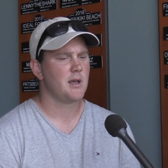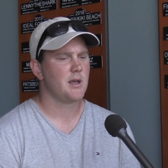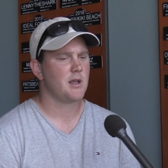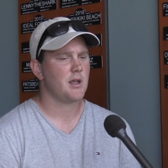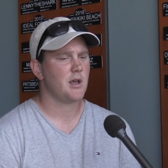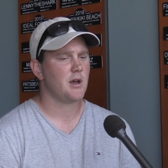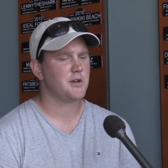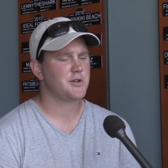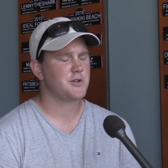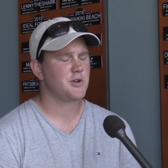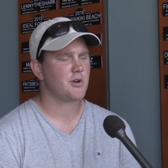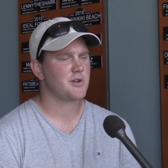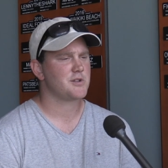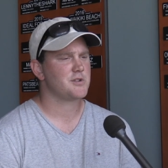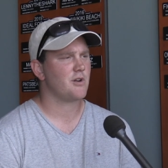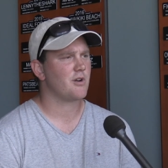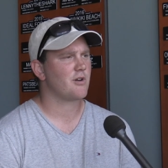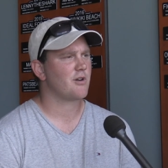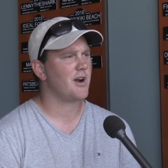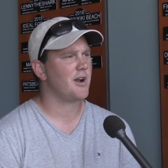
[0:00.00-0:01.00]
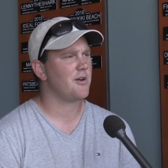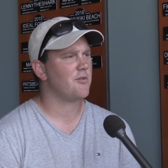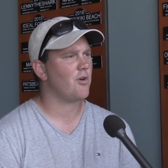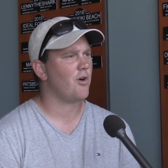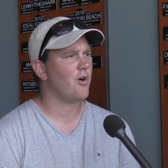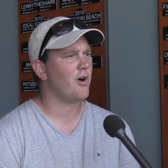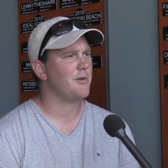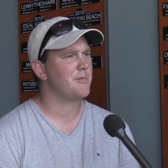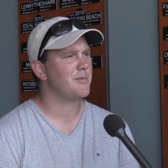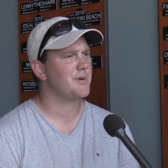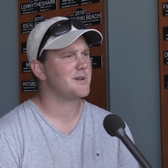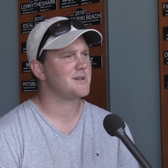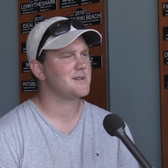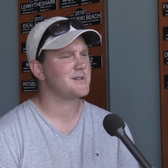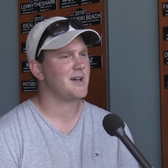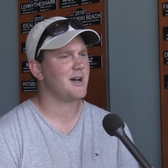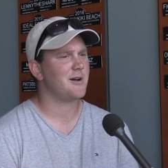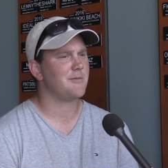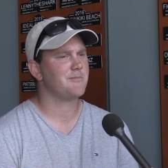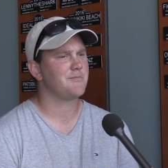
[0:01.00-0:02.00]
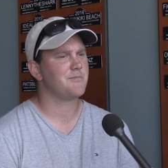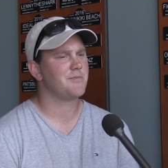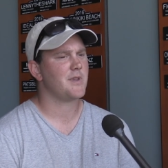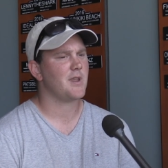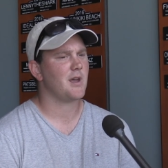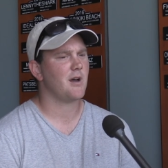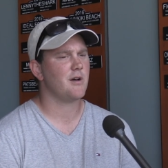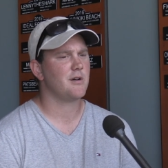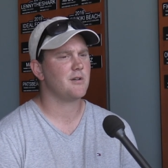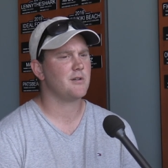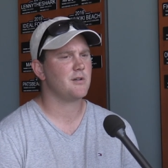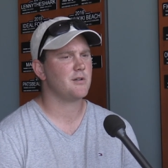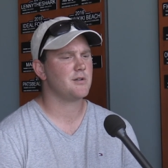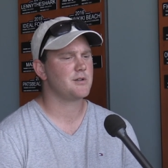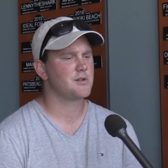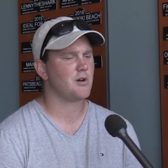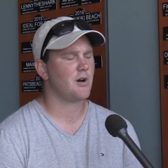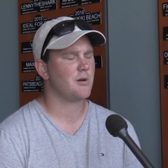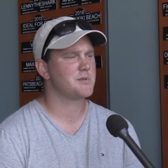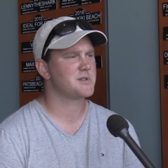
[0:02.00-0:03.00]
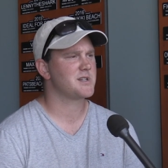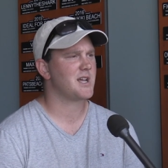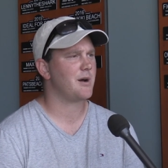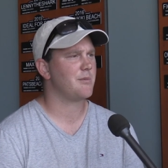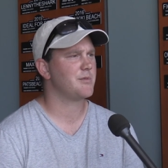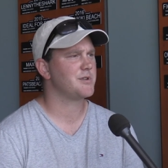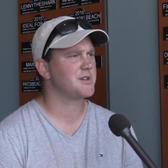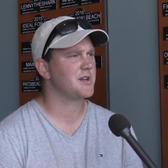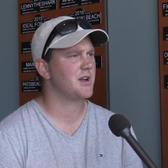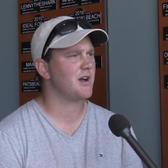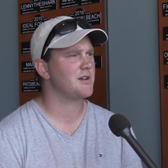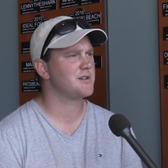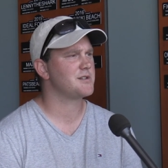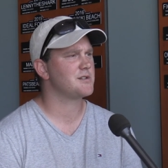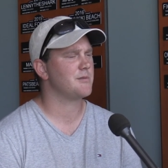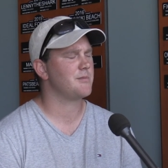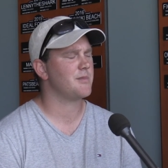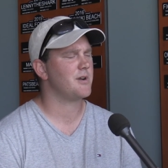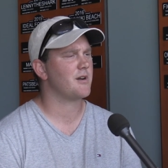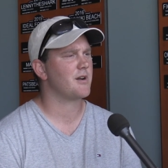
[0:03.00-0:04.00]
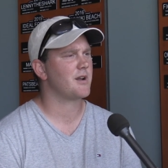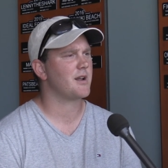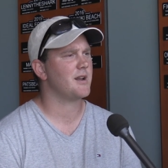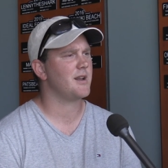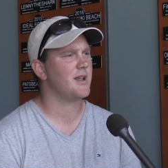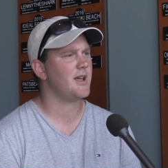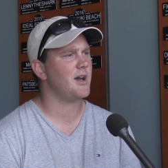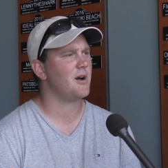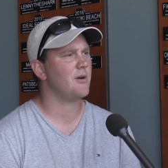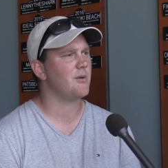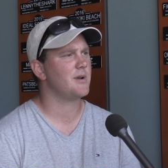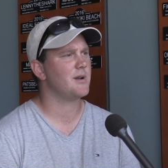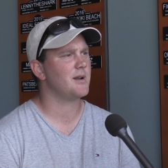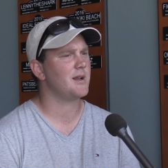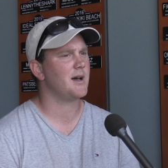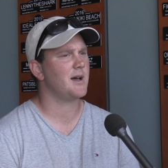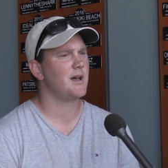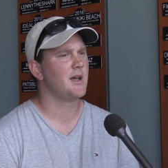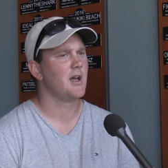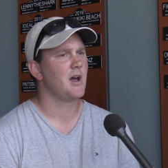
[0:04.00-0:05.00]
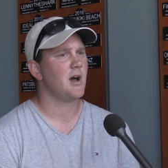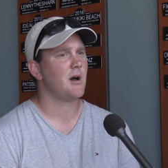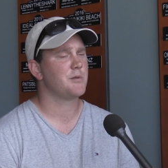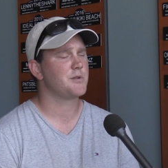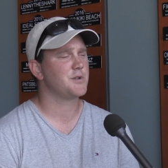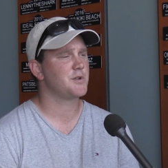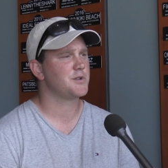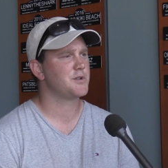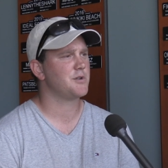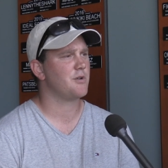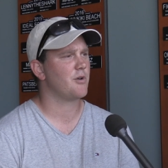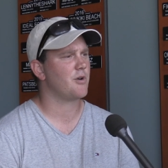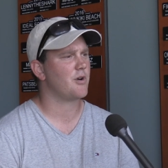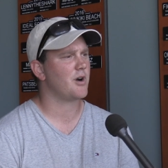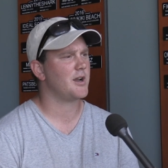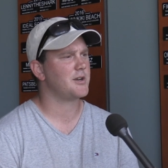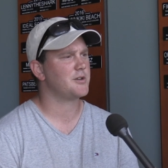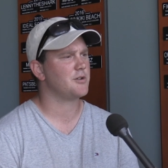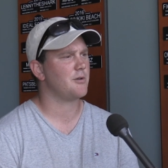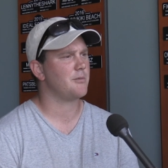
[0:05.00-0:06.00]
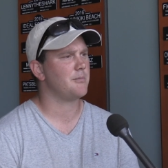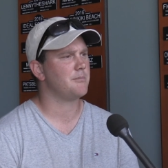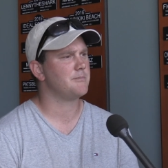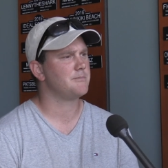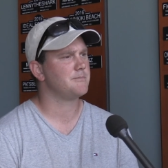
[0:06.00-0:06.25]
you know, she took us on a great ride, but um, you know, her time's come when she goes to America now and uh, I'm sure she'll do a great job.